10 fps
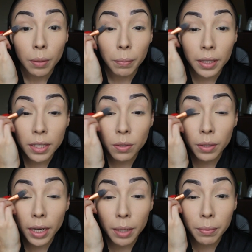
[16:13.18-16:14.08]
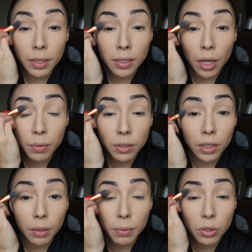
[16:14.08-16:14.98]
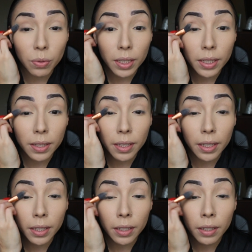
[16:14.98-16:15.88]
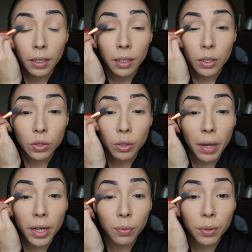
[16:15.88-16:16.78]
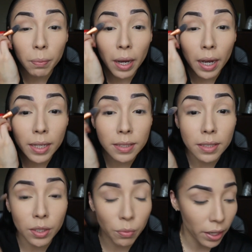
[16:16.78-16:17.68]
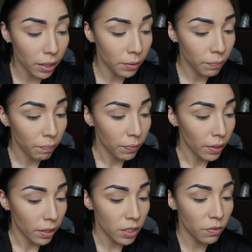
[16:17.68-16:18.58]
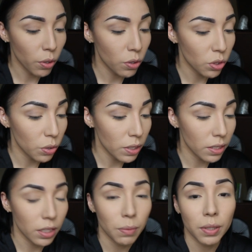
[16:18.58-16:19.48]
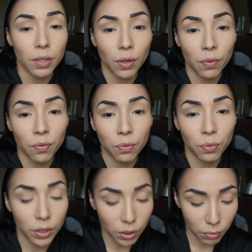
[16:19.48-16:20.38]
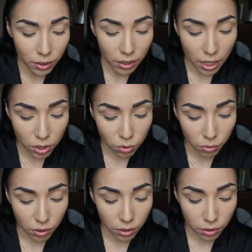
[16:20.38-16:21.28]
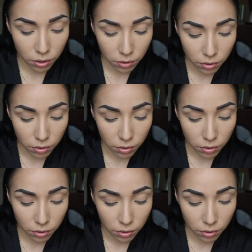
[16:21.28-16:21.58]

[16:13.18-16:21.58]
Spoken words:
But that's okay, because I wasn't going to be doing anything dramatic with my eyes anyway. This photo shoot is going to be a really natural look.